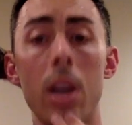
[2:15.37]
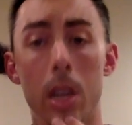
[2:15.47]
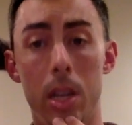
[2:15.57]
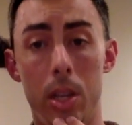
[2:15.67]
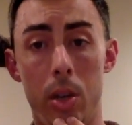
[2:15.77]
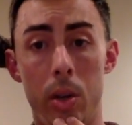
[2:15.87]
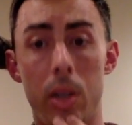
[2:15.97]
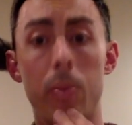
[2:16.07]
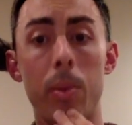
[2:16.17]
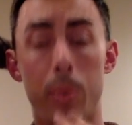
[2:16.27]
is going
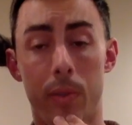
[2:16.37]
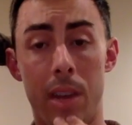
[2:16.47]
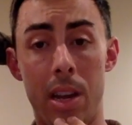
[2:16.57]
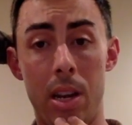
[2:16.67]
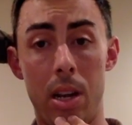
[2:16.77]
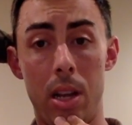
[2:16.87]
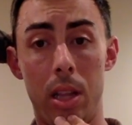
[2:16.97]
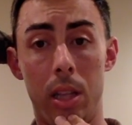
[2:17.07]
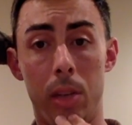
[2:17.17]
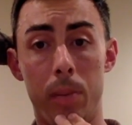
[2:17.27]
to be providing a
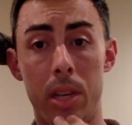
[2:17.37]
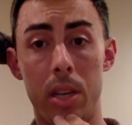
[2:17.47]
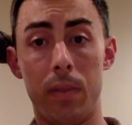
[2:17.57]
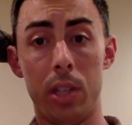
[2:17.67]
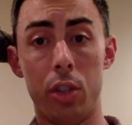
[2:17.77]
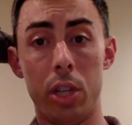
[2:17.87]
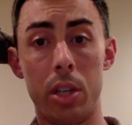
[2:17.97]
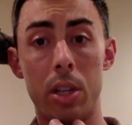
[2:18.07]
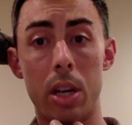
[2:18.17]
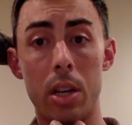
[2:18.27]
little bit of a chin
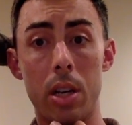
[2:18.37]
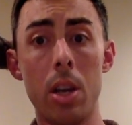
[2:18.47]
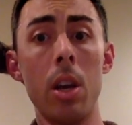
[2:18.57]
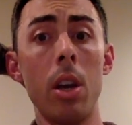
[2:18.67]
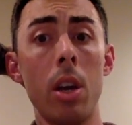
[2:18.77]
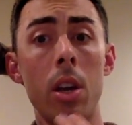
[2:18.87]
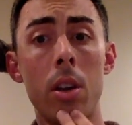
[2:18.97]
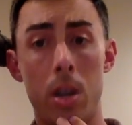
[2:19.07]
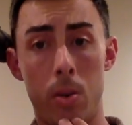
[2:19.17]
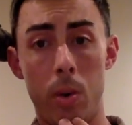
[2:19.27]
tuck.
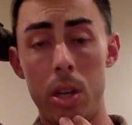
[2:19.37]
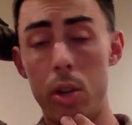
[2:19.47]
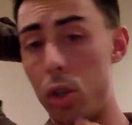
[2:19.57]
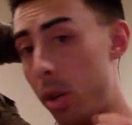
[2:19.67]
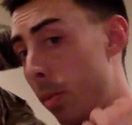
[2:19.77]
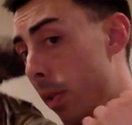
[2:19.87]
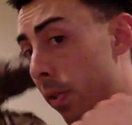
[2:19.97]
What you should be